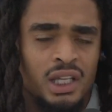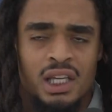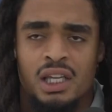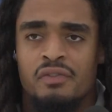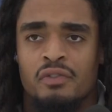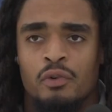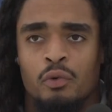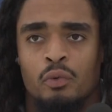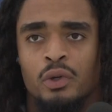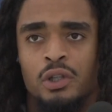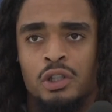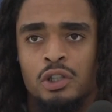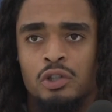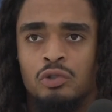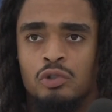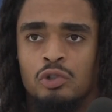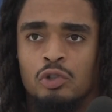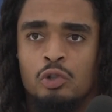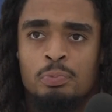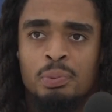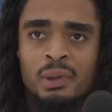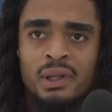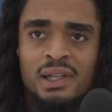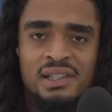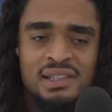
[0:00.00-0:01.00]
Even when you
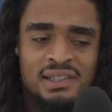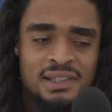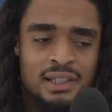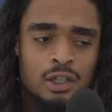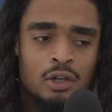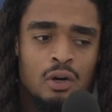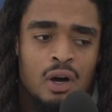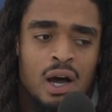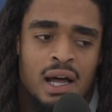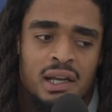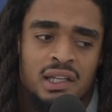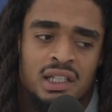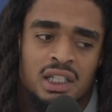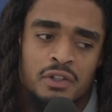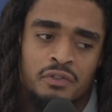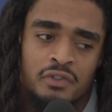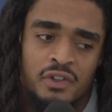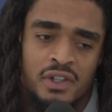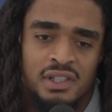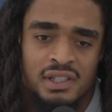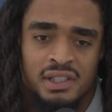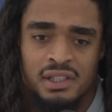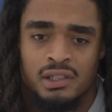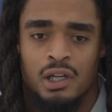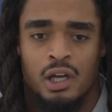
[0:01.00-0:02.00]
do play a single high
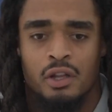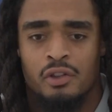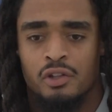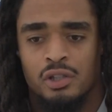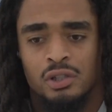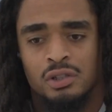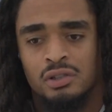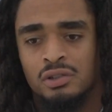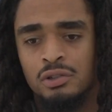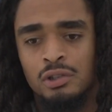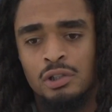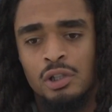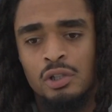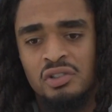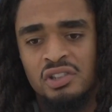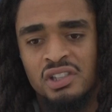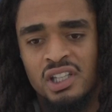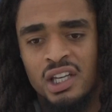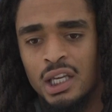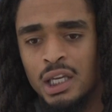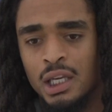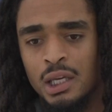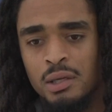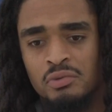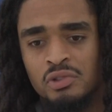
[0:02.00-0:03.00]
defense and other, you know,
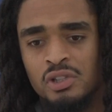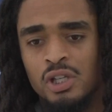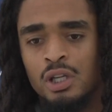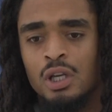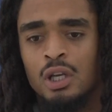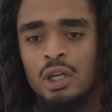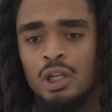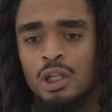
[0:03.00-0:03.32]
schemes,